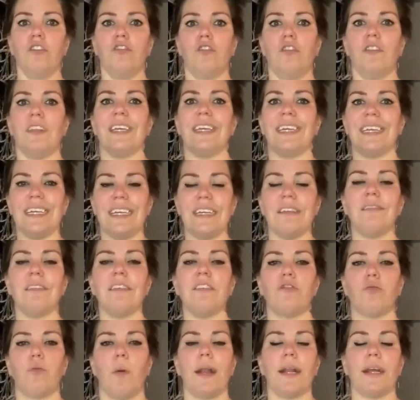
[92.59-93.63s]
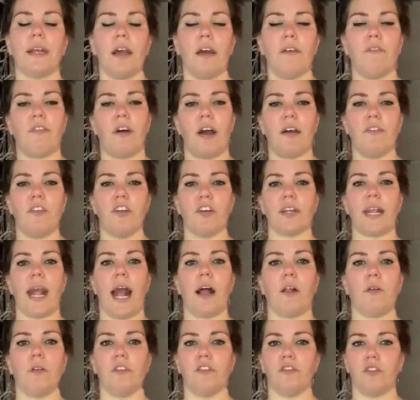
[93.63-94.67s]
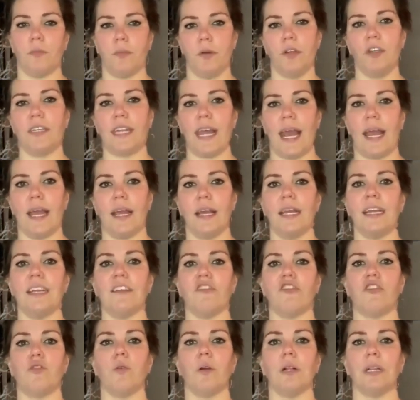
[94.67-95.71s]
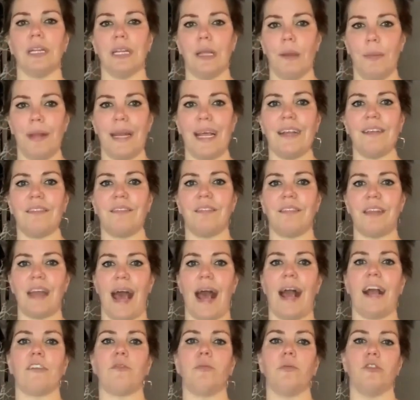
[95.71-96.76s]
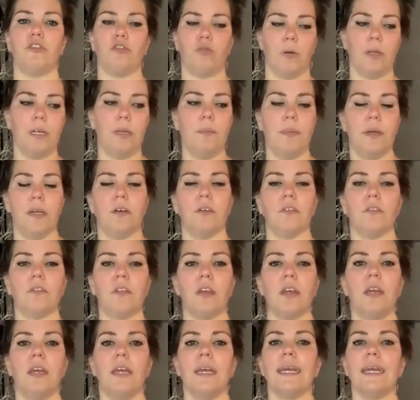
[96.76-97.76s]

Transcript: the easiest way to cut 500 calories from your day is to eliminate snacks between meals.